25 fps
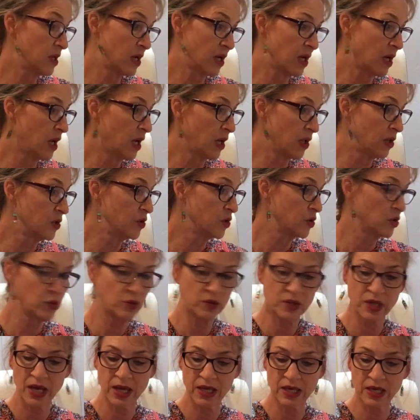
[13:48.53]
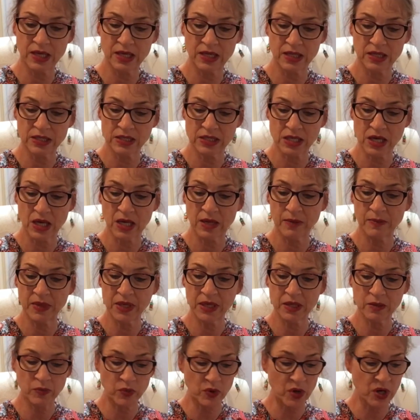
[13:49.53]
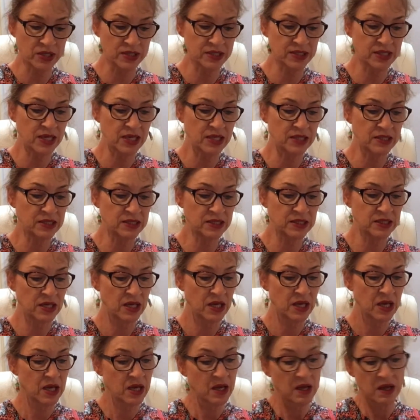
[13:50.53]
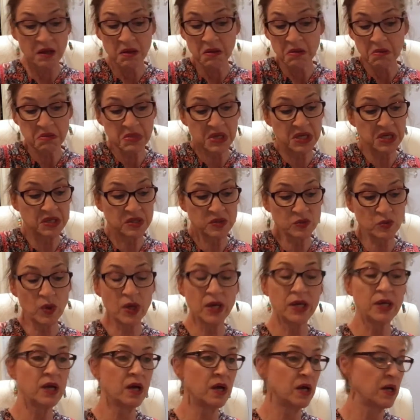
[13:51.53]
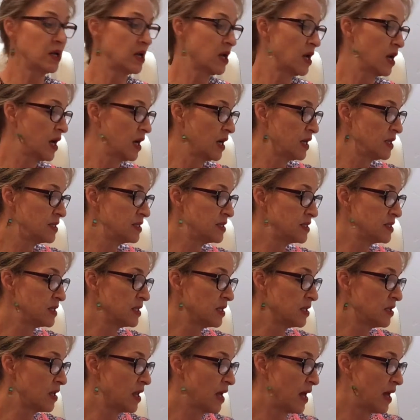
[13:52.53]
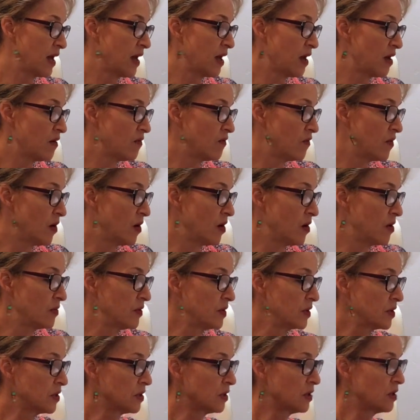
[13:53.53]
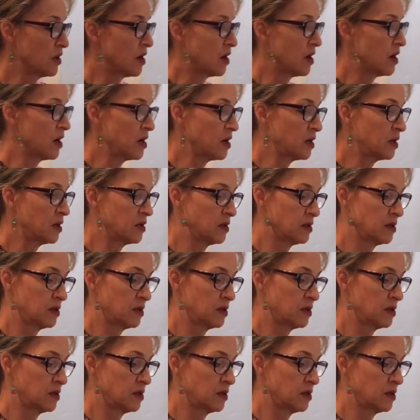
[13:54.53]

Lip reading: I'll include that in the timing process, because why not? I still have on the clock,